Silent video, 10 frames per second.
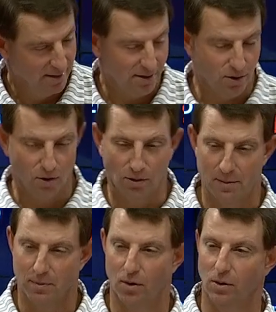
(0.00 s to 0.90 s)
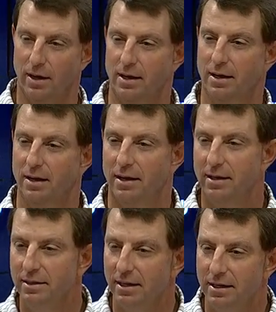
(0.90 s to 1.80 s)
Holy moly.
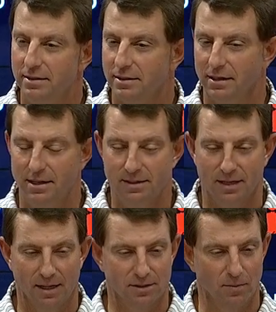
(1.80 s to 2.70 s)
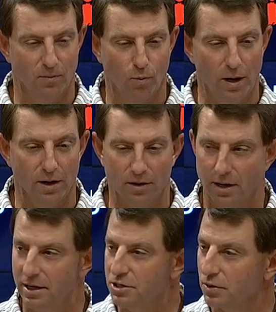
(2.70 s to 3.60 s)
He's had some weird
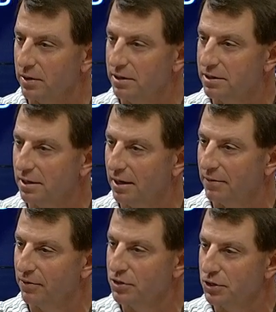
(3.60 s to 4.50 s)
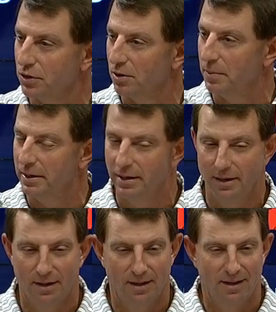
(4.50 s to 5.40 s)
injuries for sure, but
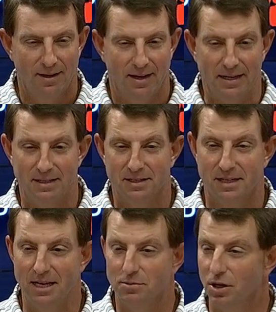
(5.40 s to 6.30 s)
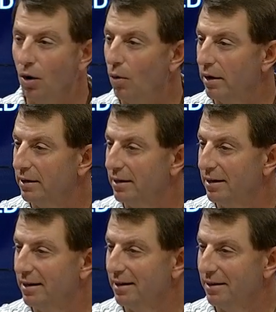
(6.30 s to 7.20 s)
he just keeps going.
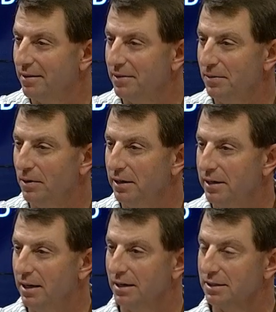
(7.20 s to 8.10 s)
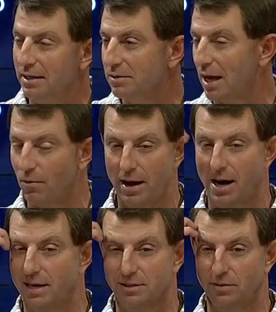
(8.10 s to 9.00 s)
He really does. And he was that way
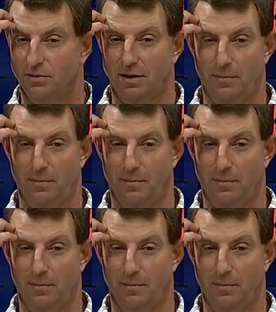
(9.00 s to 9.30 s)
in high school.